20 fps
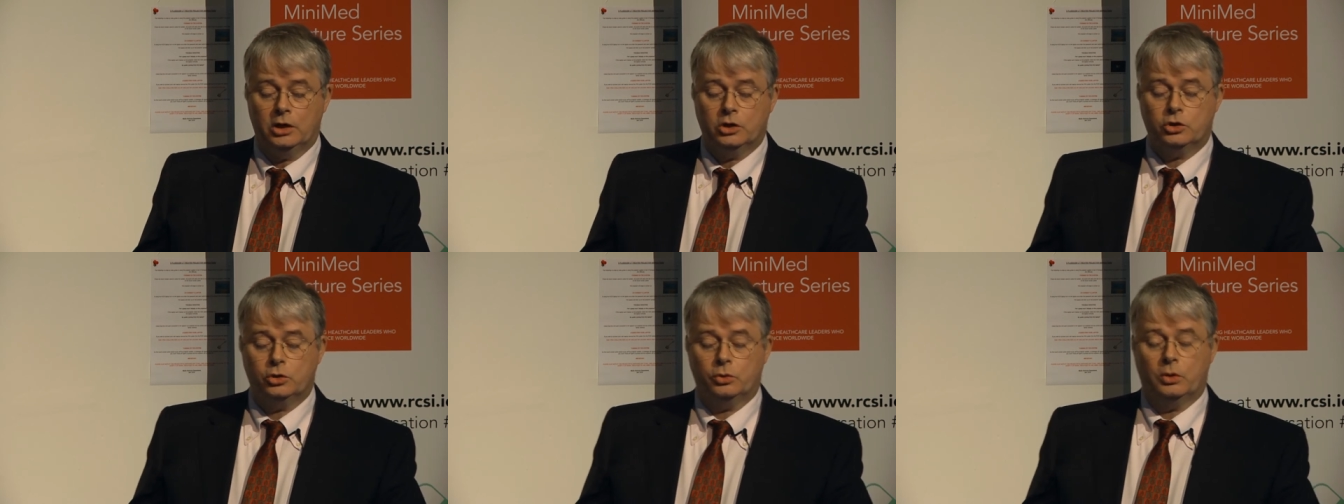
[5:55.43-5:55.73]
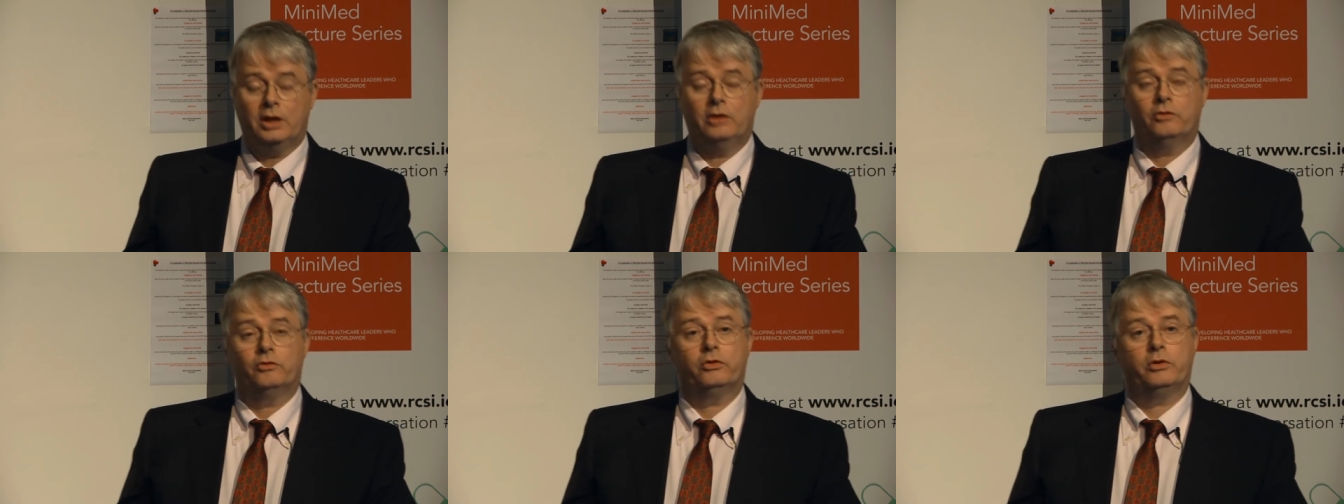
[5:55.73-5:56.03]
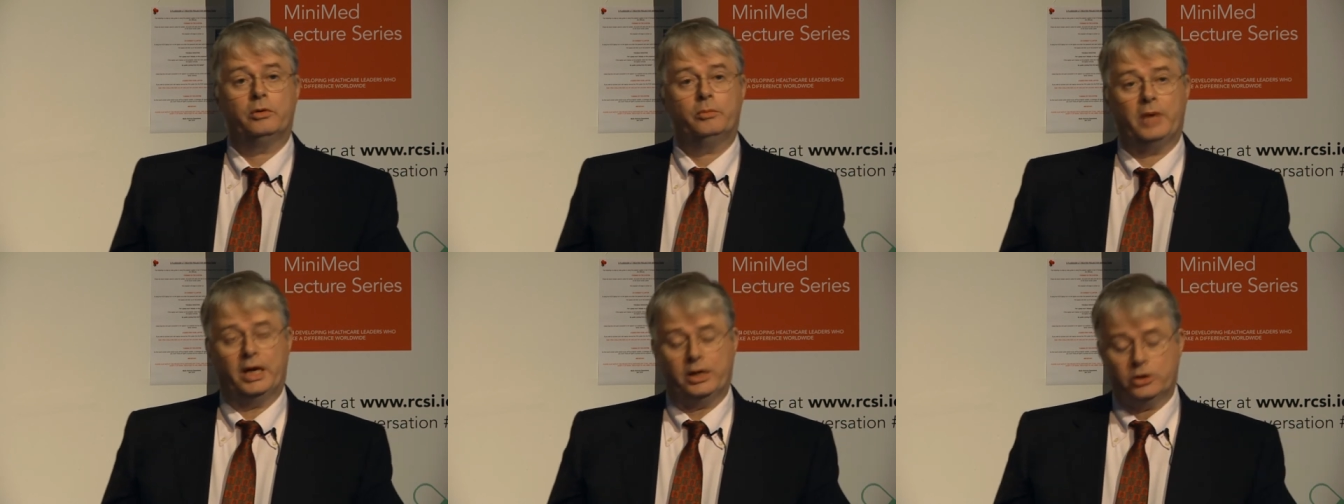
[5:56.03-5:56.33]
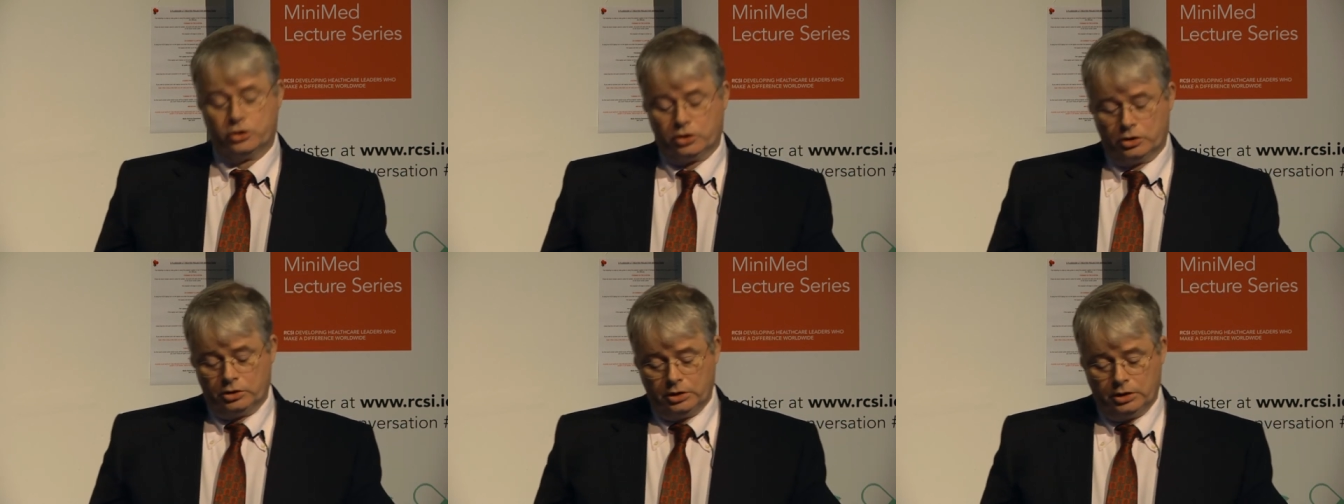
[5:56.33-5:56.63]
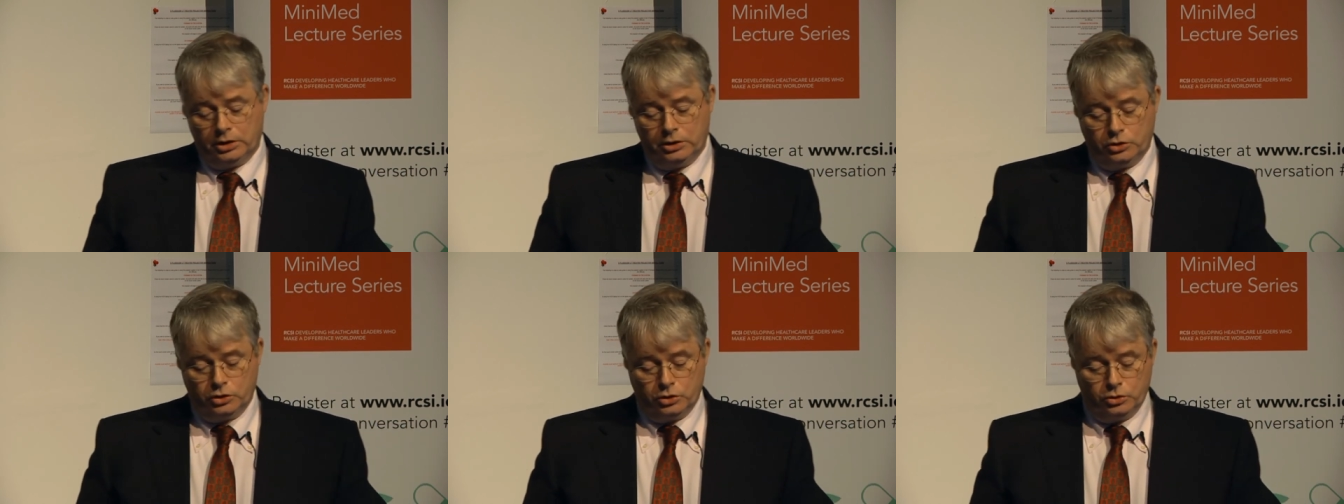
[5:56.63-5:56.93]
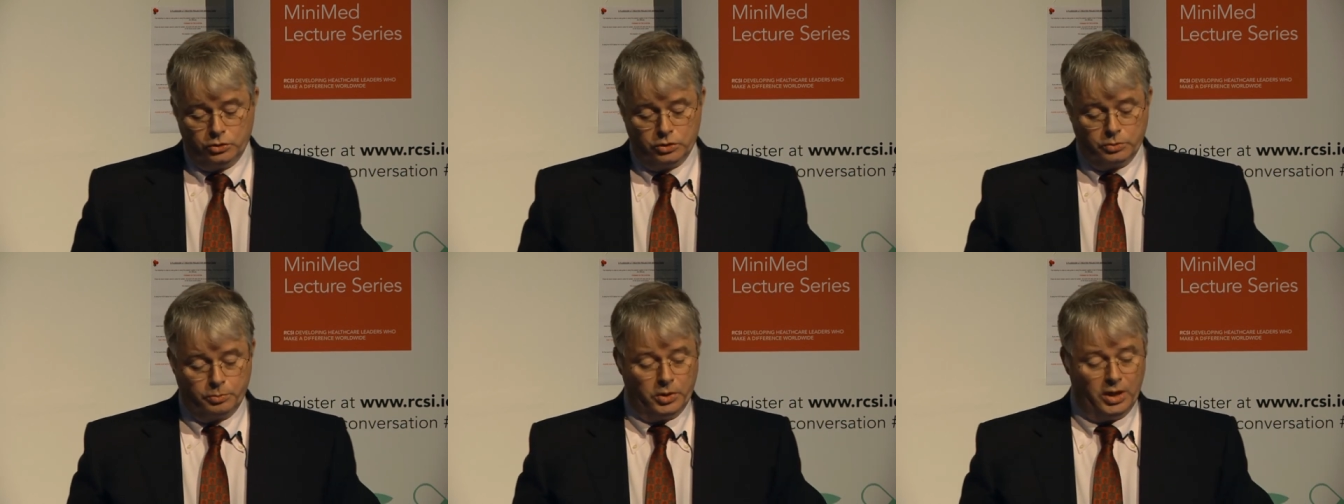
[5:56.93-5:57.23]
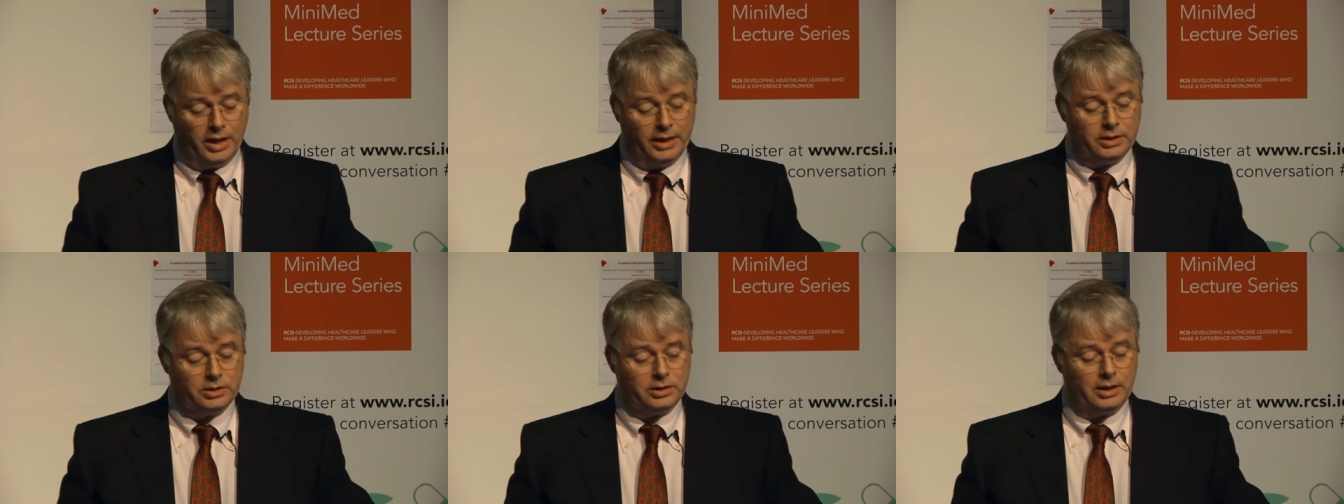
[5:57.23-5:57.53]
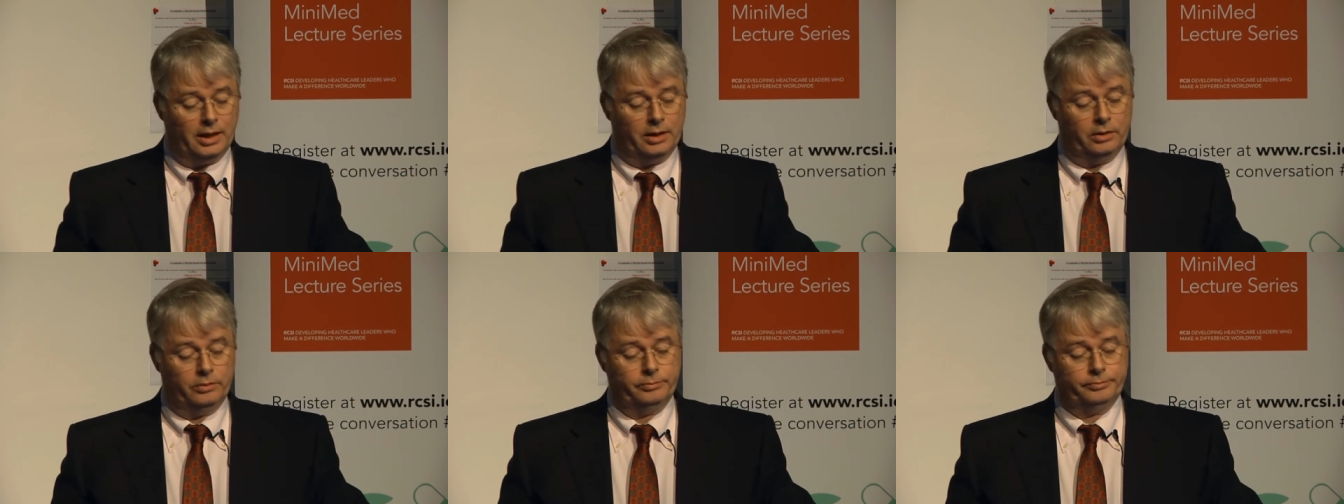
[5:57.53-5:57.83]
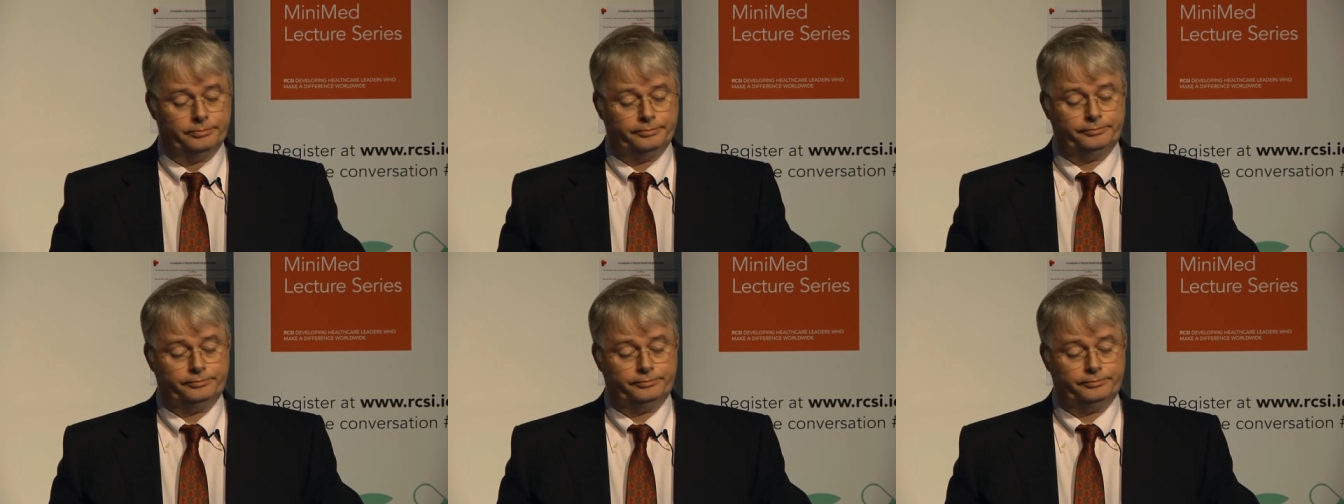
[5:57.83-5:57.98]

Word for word: to inflammation-induced breakdown.